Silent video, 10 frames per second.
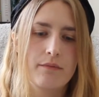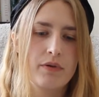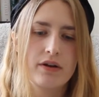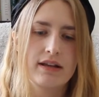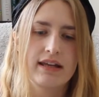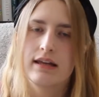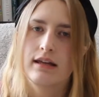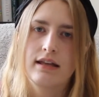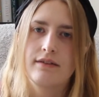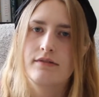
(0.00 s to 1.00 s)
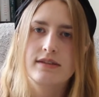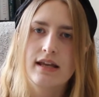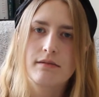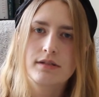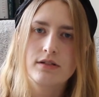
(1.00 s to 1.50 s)
But he lived in the
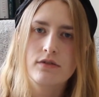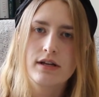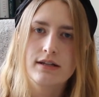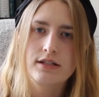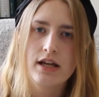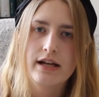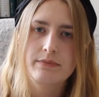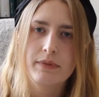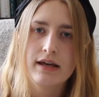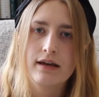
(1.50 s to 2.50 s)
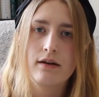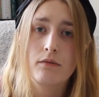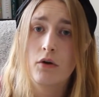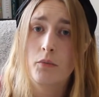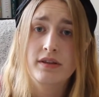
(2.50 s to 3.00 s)
same street as Shakespeare,
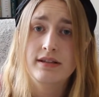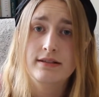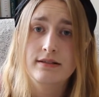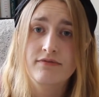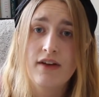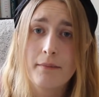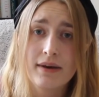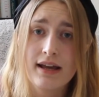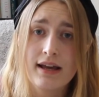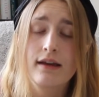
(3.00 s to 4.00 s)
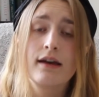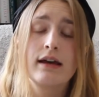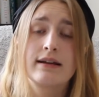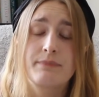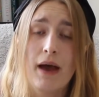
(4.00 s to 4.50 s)
along with his family.
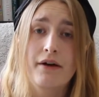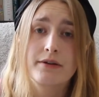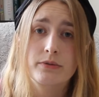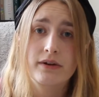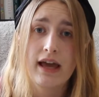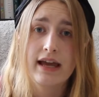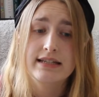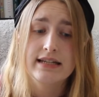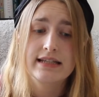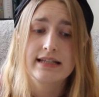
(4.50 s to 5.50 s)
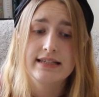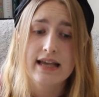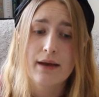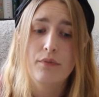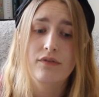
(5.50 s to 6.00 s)
His parents were engaged in the
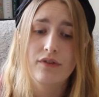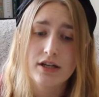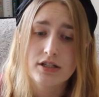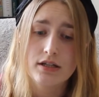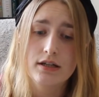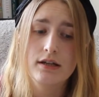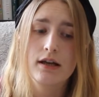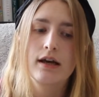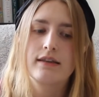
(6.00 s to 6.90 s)
same profession.